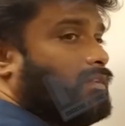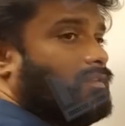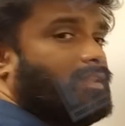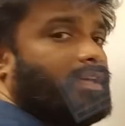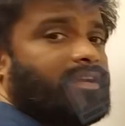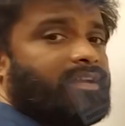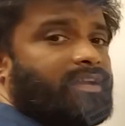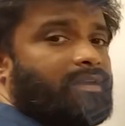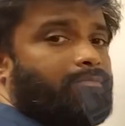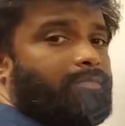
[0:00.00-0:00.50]

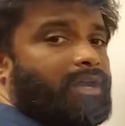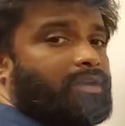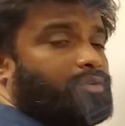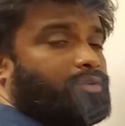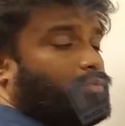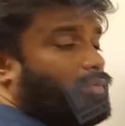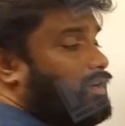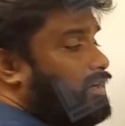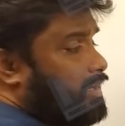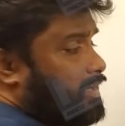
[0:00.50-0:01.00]
then come back
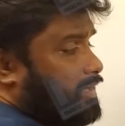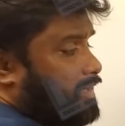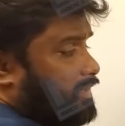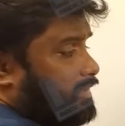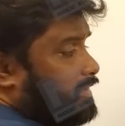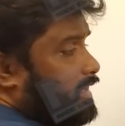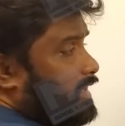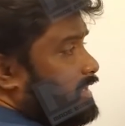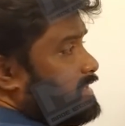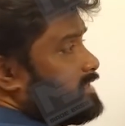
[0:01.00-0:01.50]
to 1,
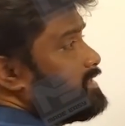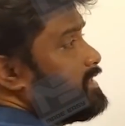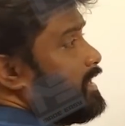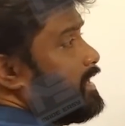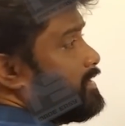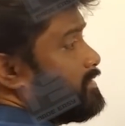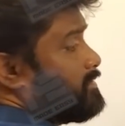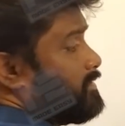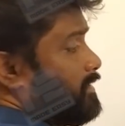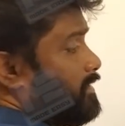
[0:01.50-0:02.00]
that is the
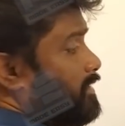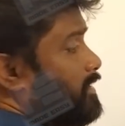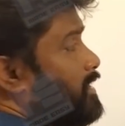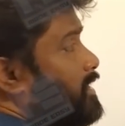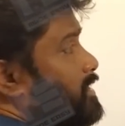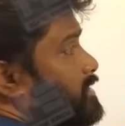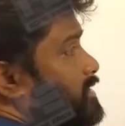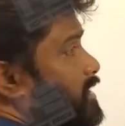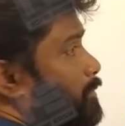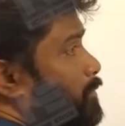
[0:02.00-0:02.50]
answer.
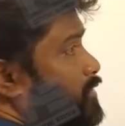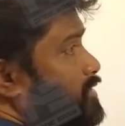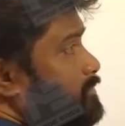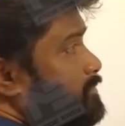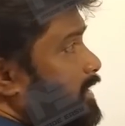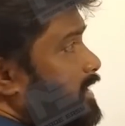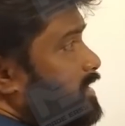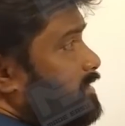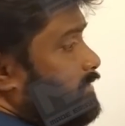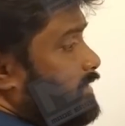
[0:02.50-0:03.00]
Suppose
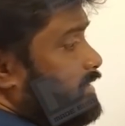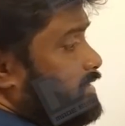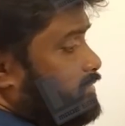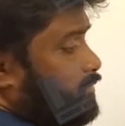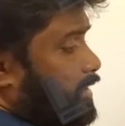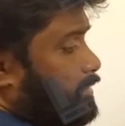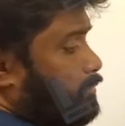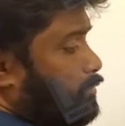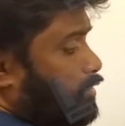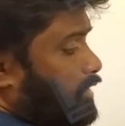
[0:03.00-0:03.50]
my dear friends,
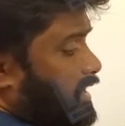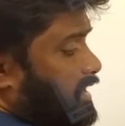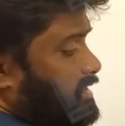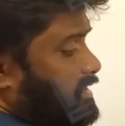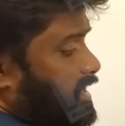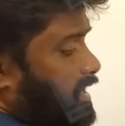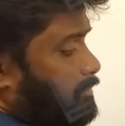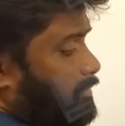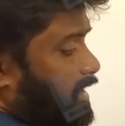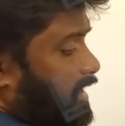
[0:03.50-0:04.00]
one more case
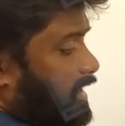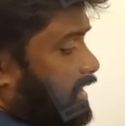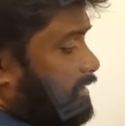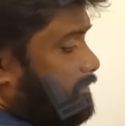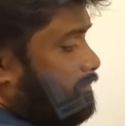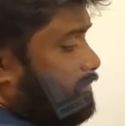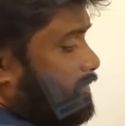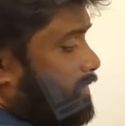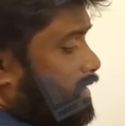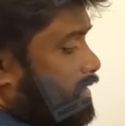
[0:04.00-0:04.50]
I am
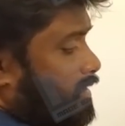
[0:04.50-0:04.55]
dealing,